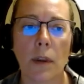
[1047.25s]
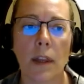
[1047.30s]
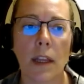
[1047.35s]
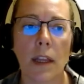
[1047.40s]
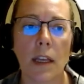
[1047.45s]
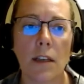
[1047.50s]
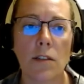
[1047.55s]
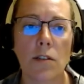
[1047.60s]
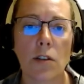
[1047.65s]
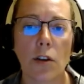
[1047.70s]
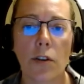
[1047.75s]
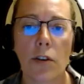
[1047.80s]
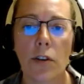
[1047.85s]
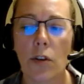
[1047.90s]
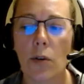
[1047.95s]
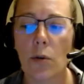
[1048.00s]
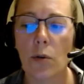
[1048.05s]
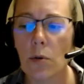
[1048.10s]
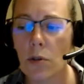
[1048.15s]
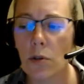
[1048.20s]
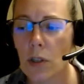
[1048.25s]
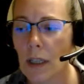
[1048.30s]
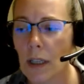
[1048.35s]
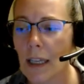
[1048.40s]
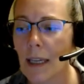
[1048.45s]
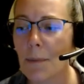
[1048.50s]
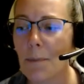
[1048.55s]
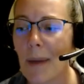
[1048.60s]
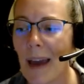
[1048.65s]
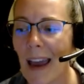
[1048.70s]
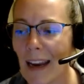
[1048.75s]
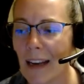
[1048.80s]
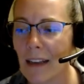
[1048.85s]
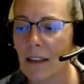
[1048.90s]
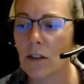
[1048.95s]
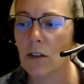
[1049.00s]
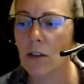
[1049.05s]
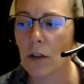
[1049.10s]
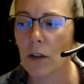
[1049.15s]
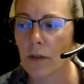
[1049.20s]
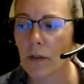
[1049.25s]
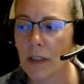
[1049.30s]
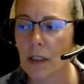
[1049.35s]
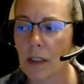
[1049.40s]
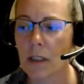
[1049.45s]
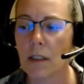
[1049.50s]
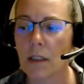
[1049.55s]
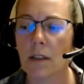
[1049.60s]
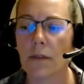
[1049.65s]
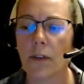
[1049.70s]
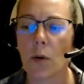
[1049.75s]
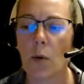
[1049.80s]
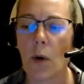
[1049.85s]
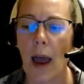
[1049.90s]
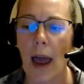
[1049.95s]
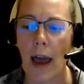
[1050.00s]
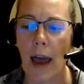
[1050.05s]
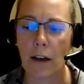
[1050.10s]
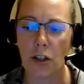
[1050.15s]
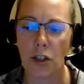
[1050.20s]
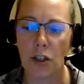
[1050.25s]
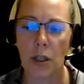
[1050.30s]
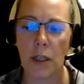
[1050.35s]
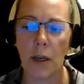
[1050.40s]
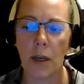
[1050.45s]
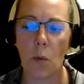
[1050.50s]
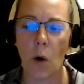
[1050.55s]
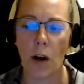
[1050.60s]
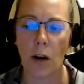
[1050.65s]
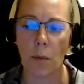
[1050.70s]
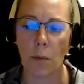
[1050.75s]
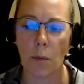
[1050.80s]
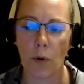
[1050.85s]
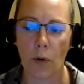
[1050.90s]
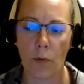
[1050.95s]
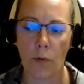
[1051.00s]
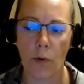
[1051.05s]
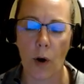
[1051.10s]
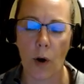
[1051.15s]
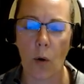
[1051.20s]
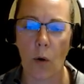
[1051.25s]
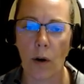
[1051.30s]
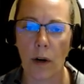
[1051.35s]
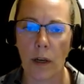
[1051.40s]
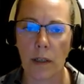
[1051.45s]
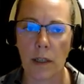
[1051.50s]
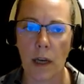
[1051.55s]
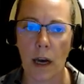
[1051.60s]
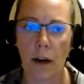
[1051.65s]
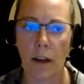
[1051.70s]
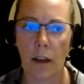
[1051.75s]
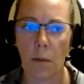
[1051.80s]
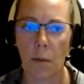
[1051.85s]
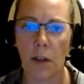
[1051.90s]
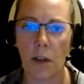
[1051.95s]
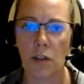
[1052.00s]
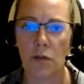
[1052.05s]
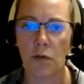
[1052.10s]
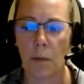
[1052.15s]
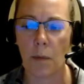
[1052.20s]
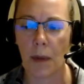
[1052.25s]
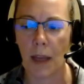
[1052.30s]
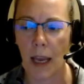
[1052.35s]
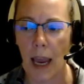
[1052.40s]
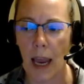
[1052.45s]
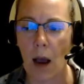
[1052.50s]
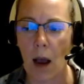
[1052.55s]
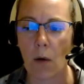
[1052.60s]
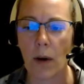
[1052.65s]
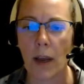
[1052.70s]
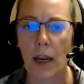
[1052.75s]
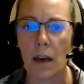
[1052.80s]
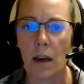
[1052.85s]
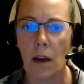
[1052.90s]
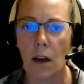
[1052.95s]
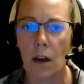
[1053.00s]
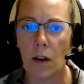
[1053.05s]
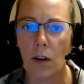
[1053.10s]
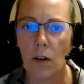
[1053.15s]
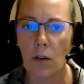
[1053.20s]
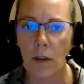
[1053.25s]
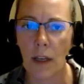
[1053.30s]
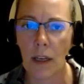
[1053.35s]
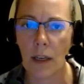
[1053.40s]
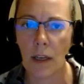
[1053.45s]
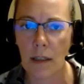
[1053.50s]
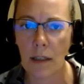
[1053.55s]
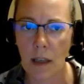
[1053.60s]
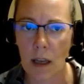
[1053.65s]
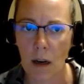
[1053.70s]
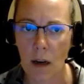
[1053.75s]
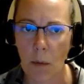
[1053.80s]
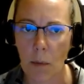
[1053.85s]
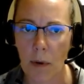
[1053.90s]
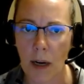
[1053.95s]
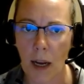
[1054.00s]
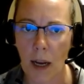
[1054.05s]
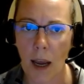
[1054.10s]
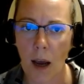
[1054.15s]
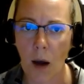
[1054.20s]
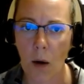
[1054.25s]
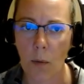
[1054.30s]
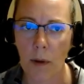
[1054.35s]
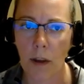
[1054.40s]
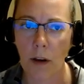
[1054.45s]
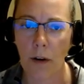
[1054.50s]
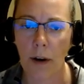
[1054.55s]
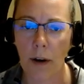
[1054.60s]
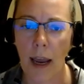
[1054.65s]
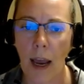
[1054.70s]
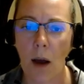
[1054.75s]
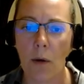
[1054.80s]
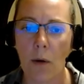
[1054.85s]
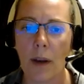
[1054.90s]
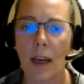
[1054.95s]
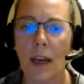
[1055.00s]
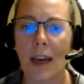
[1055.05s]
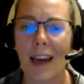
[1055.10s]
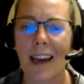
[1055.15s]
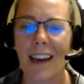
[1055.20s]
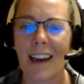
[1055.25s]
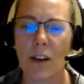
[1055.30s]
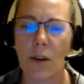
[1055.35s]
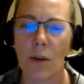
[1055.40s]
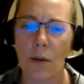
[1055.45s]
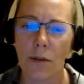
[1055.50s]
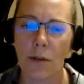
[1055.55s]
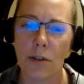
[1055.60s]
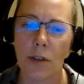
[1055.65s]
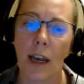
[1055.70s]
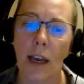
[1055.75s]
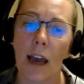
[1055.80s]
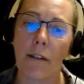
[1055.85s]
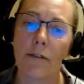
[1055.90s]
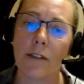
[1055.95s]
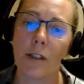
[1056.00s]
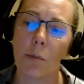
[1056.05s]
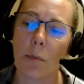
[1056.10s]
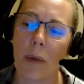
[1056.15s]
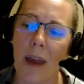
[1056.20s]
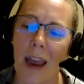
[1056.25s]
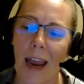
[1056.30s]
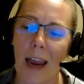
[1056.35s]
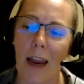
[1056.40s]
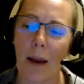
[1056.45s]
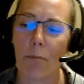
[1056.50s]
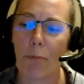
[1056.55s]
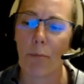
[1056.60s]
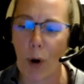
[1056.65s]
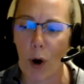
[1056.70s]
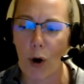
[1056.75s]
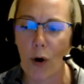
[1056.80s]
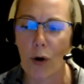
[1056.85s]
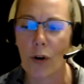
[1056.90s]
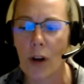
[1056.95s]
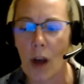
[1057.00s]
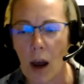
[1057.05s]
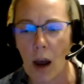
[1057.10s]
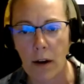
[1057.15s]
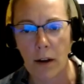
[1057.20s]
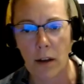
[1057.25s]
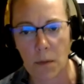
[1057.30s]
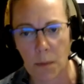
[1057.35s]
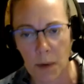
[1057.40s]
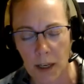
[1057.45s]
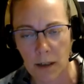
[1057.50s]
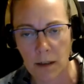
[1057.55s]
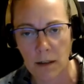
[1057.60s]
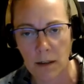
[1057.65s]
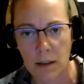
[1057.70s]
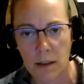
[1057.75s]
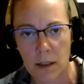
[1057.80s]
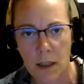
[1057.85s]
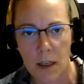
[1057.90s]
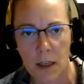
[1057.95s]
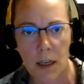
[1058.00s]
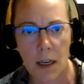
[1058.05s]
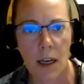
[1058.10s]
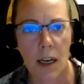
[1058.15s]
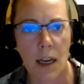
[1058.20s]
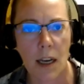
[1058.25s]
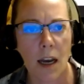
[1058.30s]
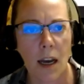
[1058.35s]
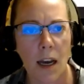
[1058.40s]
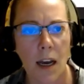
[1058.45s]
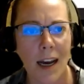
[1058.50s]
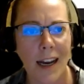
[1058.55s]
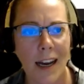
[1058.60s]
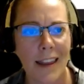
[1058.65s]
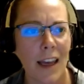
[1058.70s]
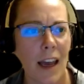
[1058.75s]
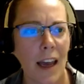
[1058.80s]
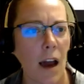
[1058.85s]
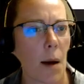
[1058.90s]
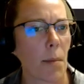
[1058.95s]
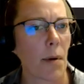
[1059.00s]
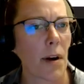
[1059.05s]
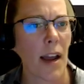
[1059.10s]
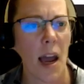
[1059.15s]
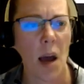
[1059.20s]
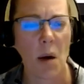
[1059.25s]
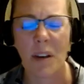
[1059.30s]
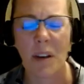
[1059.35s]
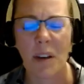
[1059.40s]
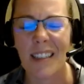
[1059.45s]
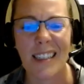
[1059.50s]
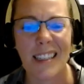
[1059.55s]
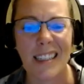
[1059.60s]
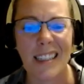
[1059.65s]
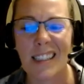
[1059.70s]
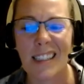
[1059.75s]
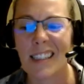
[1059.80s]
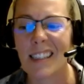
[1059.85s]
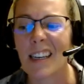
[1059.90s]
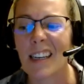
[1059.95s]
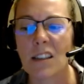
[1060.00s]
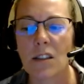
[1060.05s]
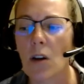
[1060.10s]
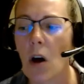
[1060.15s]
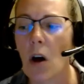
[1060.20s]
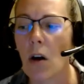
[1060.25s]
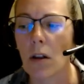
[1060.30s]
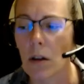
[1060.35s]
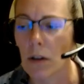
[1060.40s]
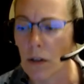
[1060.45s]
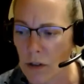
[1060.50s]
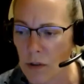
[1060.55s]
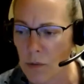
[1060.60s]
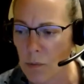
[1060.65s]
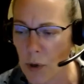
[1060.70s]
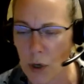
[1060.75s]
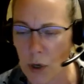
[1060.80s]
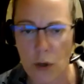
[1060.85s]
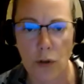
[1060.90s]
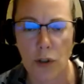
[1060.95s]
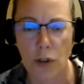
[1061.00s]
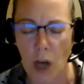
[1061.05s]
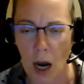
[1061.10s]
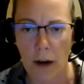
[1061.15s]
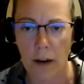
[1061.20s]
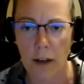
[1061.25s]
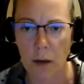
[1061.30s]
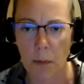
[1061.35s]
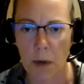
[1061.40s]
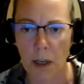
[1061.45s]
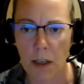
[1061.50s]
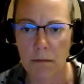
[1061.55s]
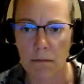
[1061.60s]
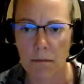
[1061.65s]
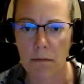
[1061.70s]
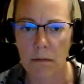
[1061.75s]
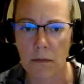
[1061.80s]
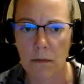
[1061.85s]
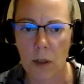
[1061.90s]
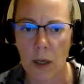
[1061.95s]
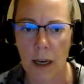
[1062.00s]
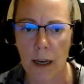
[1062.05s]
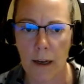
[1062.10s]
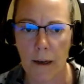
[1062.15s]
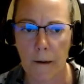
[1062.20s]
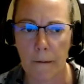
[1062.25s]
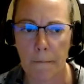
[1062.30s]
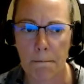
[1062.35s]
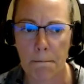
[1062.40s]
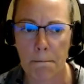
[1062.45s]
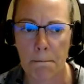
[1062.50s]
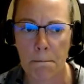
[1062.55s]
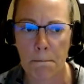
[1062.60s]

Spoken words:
These are usually paid services. If you actually want to pull recorded documents from the county, you'll need to set up an account with your county, and you usually have to pay per document. I think Hubbard County is like $6 per document. Okay.